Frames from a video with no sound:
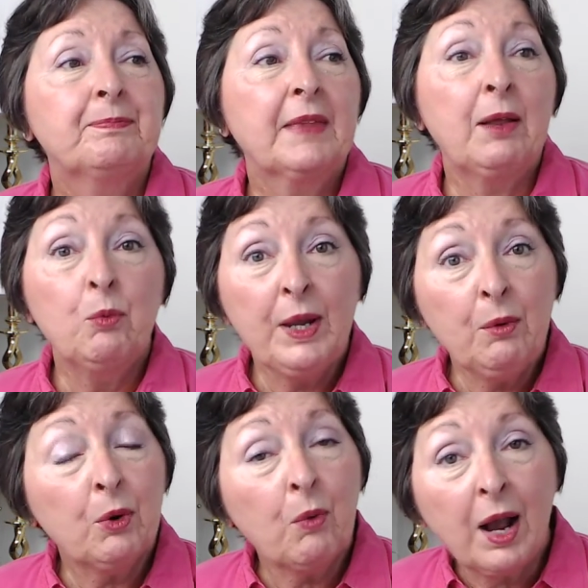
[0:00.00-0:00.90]
And we
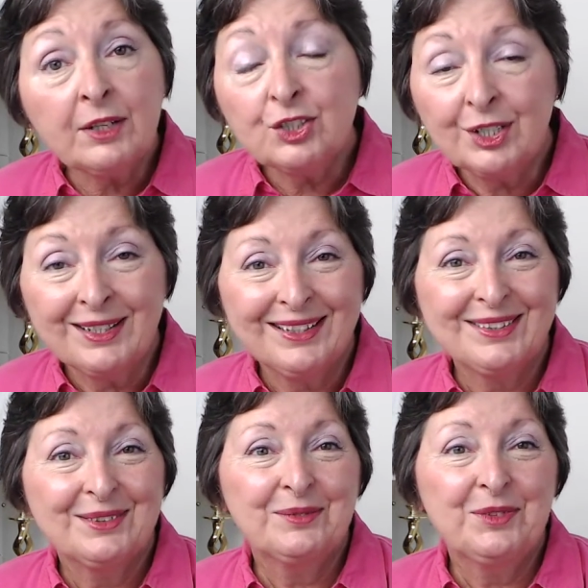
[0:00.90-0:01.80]
were watching it.
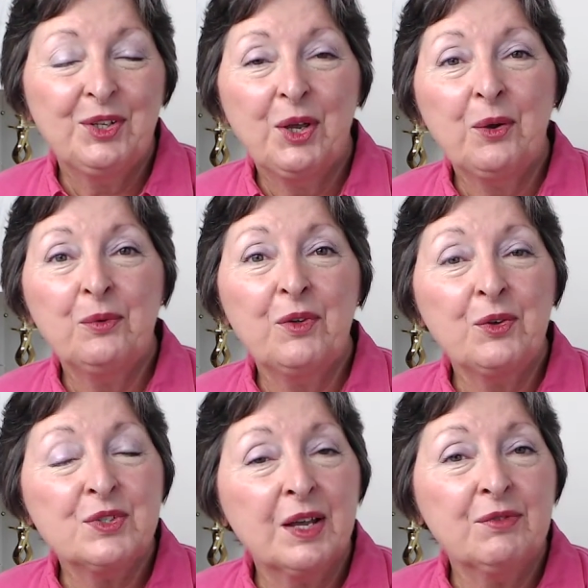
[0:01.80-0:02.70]
You know,
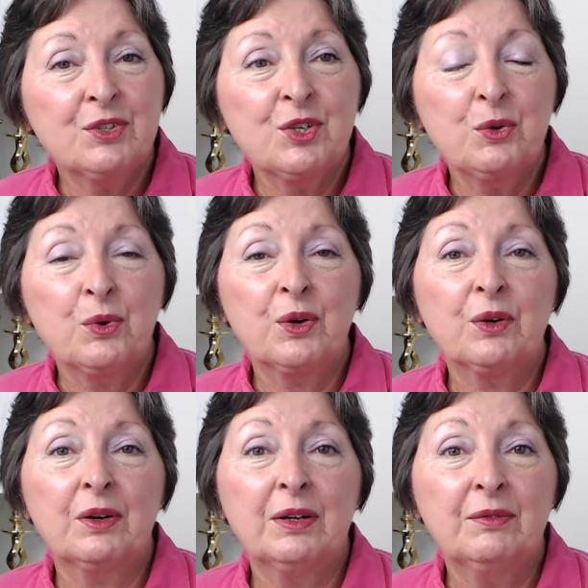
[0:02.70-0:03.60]
those of us who
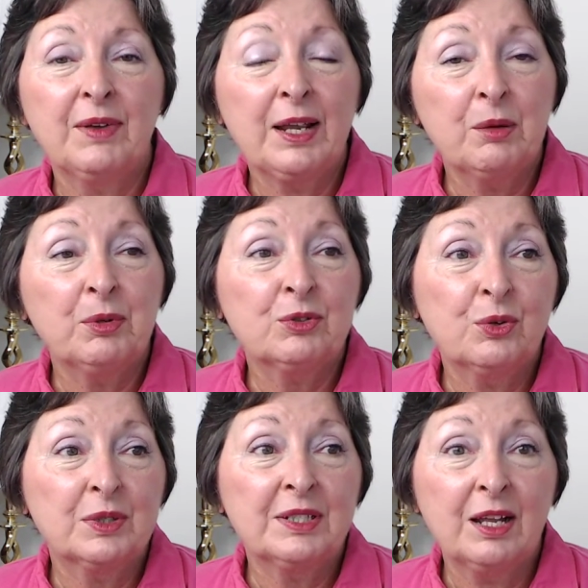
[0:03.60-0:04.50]
were available
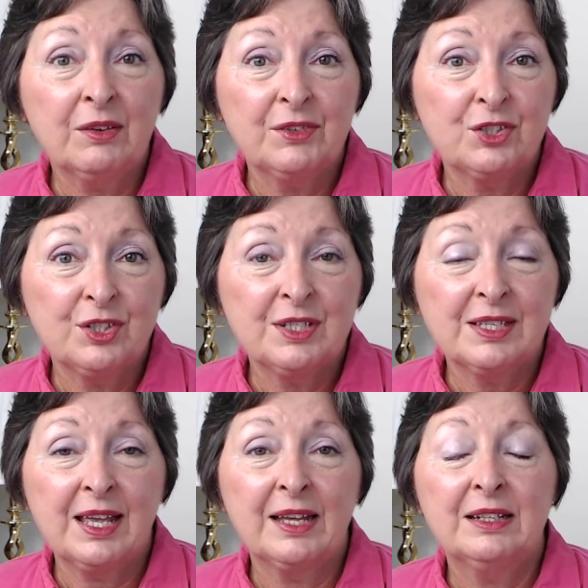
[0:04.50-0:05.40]
to a television
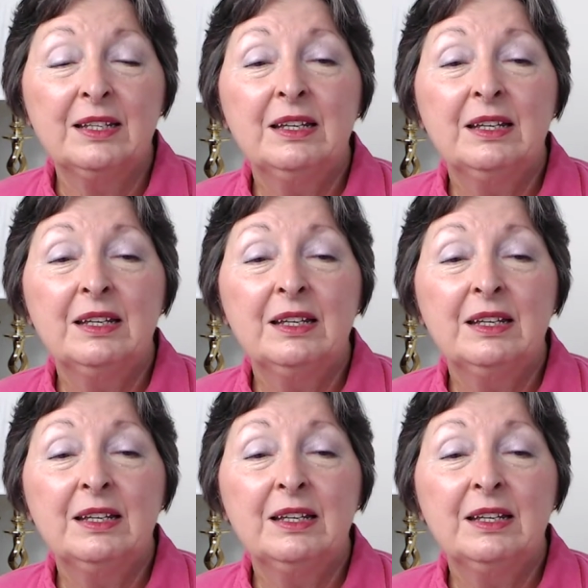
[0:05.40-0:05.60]
set